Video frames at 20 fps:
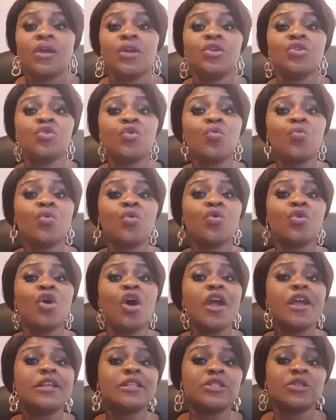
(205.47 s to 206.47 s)
you will
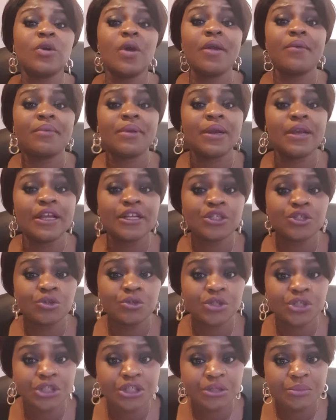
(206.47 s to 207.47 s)
go into a
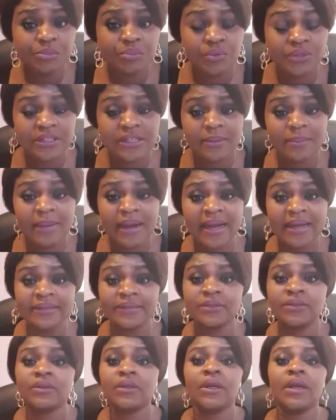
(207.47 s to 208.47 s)
relationship with a
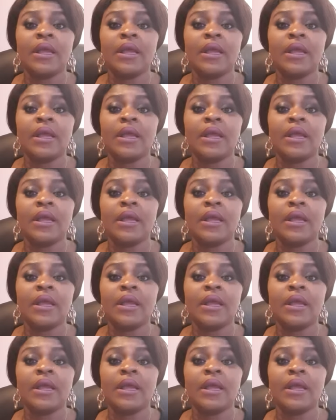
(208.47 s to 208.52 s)
man,